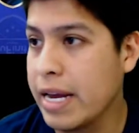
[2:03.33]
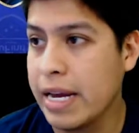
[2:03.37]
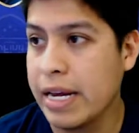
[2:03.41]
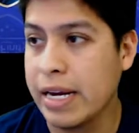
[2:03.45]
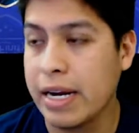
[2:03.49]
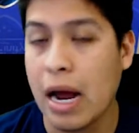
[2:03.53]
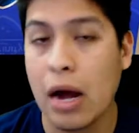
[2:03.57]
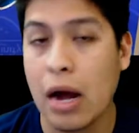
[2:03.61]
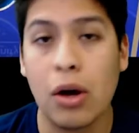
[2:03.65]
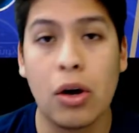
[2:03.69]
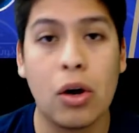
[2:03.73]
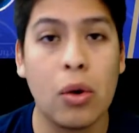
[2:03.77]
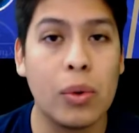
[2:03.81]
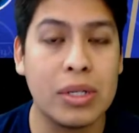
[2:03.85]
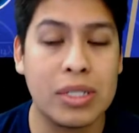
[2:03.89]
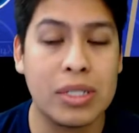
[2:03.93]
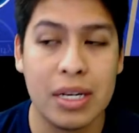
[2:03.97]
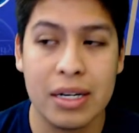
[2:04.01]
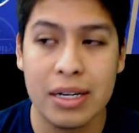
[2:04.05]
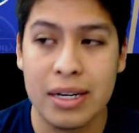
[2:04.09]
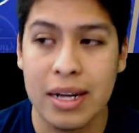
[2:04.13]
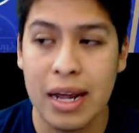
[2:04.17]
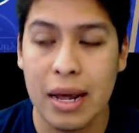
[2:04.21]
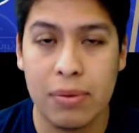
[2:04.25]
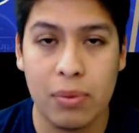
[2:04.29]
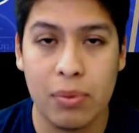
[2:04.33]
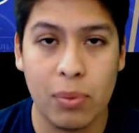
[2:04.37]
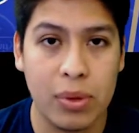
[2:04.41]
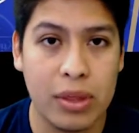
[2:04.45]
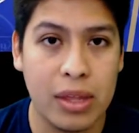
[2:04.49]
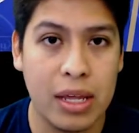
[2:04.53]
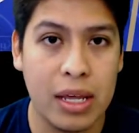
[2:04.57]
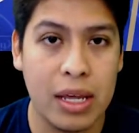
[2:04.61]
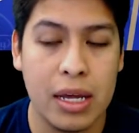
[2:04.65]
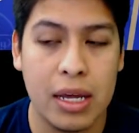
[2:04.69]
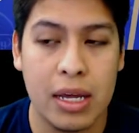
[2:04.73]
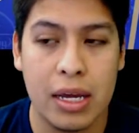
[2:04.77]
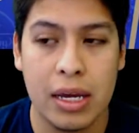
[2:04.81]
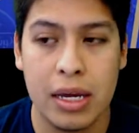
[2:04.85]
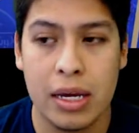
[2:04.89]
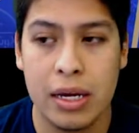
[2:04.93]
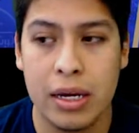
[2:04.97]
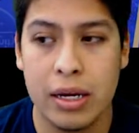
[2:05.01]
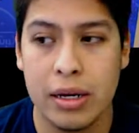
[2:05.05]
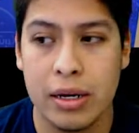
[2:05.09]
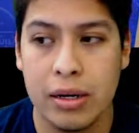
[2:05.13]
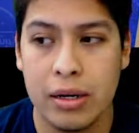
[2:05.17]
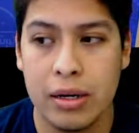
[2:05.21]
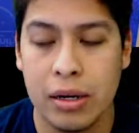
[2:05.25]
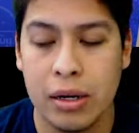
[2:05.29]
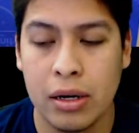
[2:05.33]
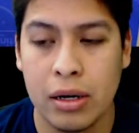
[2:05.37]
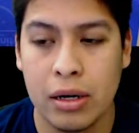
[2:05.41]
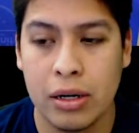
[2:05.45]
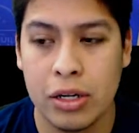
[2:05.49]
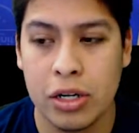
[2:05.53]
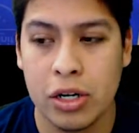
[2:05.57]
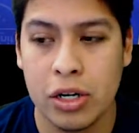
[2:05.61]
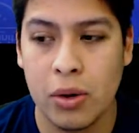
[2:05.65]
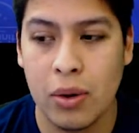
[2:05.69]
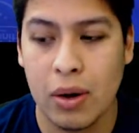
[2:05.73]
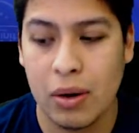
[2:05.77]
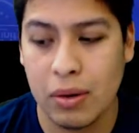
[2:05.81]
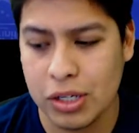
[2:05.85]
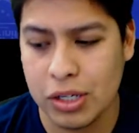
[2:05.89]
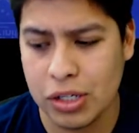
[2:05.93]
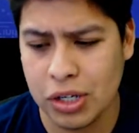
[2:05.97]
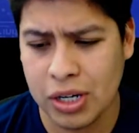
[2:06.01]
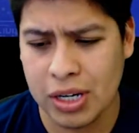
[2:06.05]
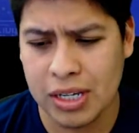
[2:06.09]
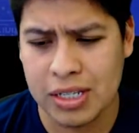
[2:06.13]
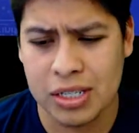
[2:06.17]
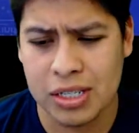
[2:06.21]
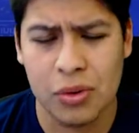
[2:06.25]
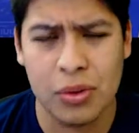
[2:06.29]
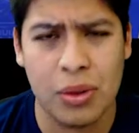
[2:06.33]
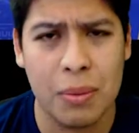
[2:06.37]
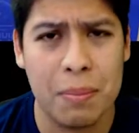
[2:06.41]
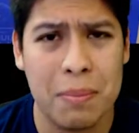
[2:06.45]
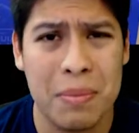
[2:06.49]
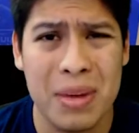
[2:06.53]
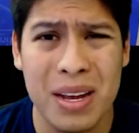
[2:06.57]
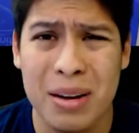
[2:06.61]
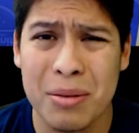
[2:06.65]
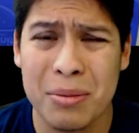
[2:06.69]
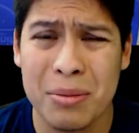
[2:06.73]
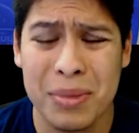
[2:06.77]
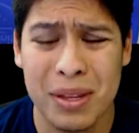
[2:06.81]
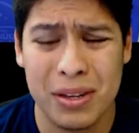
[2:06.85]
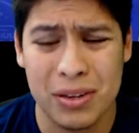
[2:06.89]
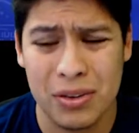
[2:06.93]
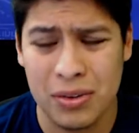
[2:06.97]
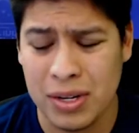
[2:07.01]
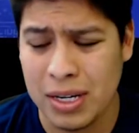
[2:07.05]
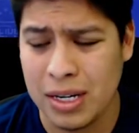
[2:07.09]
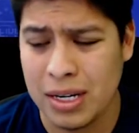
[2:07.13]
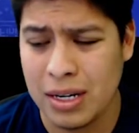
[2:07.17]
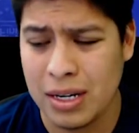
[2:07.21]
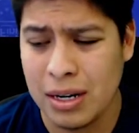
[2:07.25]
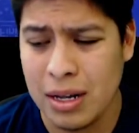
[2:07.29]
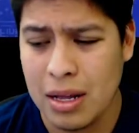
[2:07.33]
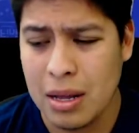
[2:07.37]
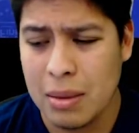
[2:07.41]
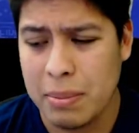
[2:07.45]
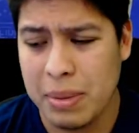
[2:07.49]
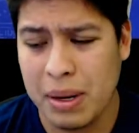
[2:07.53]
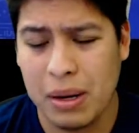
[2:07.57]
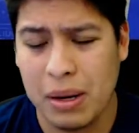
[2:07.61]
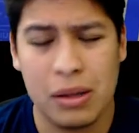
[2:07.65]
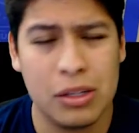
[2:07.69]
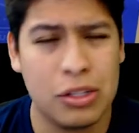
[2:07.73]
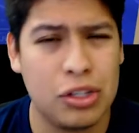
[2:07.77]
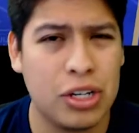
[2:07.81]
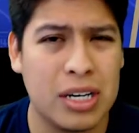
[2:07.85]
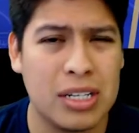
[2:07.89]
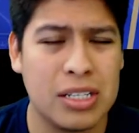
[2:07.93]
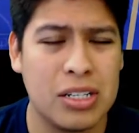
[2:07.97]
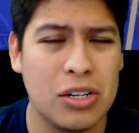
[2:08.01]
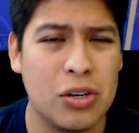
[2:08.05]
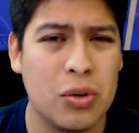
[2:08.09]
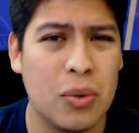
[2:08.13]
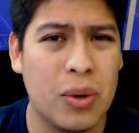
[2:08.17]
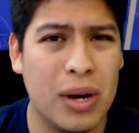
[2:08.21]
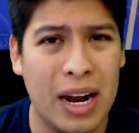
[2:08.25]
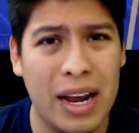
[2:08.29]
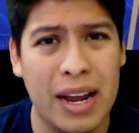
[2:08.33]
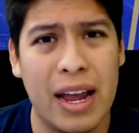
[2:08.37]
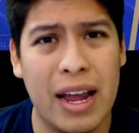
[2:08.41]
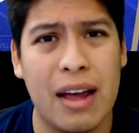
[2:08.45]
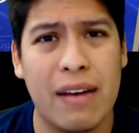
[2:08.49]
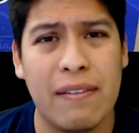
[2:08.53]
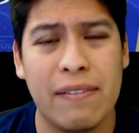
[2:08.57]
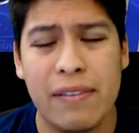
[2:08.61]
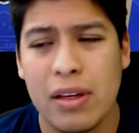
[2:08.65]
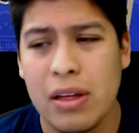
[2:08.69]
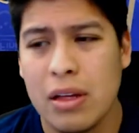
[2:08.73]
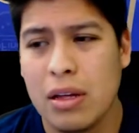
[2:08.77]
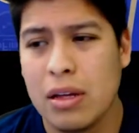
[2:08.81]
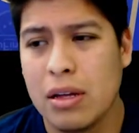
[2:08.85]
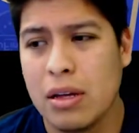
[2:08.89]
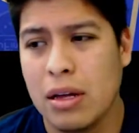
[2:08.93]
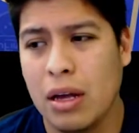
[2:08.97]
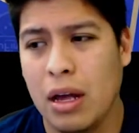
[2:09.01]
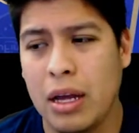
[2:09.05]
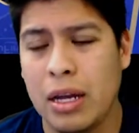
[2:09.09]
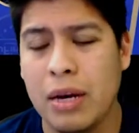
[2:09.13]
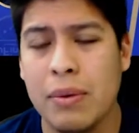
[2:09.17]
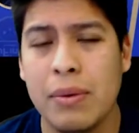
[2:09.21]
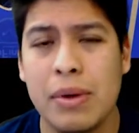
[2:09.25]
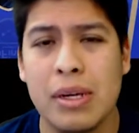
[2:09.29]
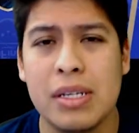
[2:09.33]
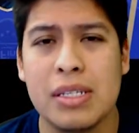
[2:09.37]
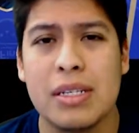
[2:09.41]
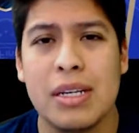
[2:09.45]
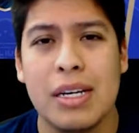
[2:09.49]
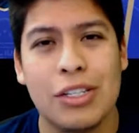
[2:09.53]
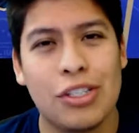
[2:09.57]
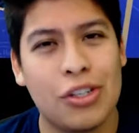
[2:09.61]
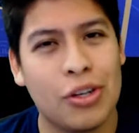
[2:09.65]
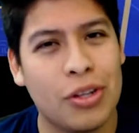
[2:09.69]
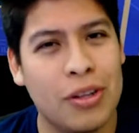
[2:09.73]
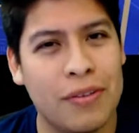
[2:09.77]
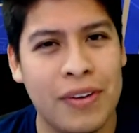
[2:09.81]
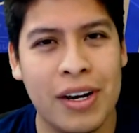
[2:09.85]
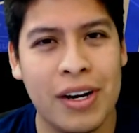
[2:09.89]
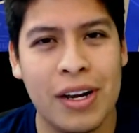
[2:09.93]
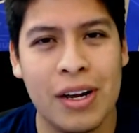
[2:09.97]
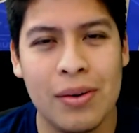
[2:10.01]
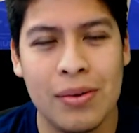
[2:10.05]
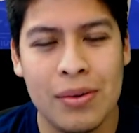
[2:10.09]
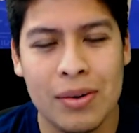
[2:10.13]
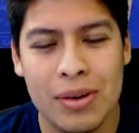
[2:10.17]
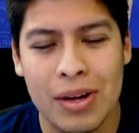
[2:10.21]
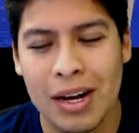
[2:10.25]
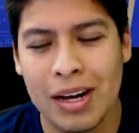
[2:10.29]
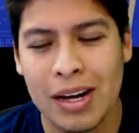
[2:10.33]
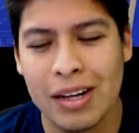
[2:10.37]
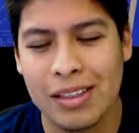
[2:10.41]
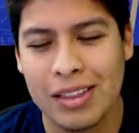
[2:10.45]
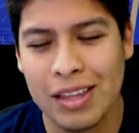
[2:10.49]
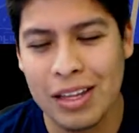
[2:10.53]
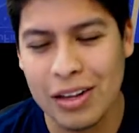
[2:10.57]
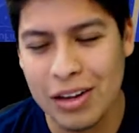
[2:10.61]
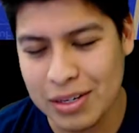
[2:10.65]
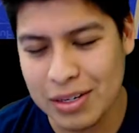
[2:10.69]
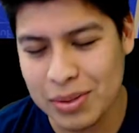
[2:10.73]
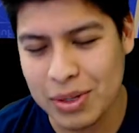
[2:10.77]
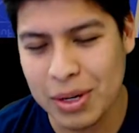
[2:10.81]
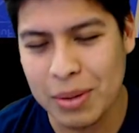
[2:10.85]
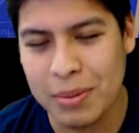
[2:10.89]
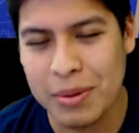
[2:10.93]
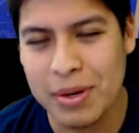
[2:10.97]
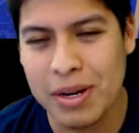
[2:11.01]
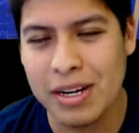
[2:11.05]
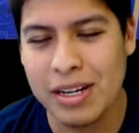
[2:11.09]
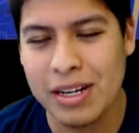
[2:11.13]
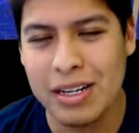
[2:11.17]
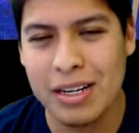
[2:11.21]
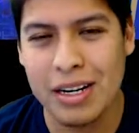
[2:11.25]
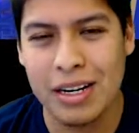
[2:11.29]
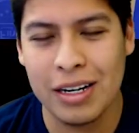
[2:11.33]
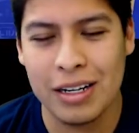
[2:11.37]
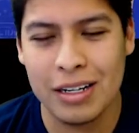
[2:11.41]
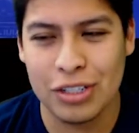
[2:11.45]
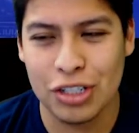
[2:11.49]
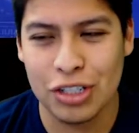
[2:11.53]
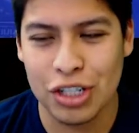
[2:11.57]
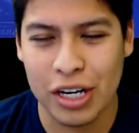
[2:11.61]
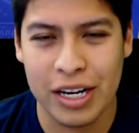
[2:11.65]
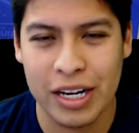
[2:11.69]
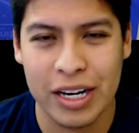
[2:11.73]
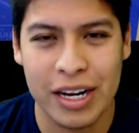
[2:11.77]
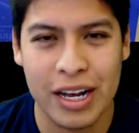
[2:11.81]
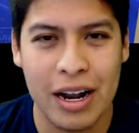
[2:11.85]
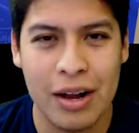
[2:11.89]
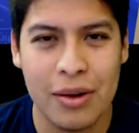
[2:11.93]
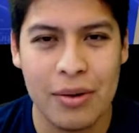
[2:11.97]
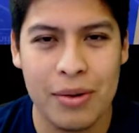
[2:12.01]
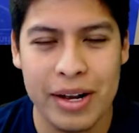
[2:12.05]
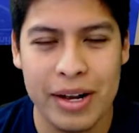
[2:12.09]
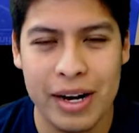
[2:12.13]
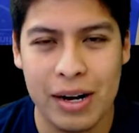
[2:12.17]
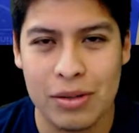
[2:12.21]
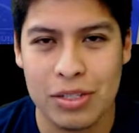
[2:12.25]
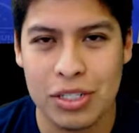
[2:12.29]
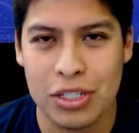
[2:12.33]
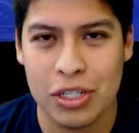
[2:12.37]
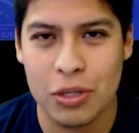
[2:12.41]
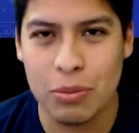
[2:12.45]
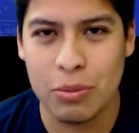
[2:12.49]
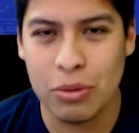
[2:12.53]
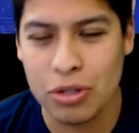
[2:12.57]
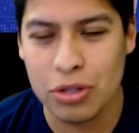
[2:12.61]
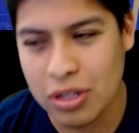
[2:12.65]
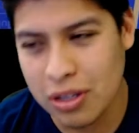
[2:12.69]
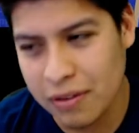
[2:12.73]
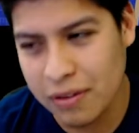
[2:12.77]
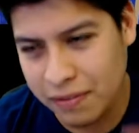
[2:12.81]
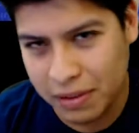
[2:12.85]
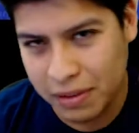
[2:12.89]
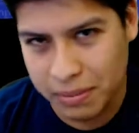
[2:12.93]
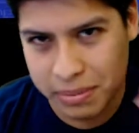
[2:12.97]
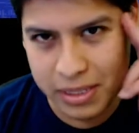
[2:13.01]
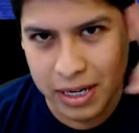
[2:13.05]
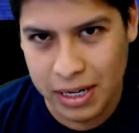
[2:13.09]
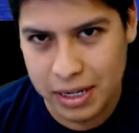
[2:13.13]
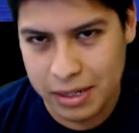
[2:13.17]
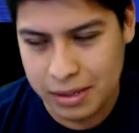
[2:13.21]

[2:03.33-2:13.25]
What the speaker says: I'll go into depth with it, and I'll let you guys know the minimum that you need, but I'll let you guys know what I have. Anyways, enjoy the video. Thank you guys for coming in and checking it out, and I'll see you boys on the flip side.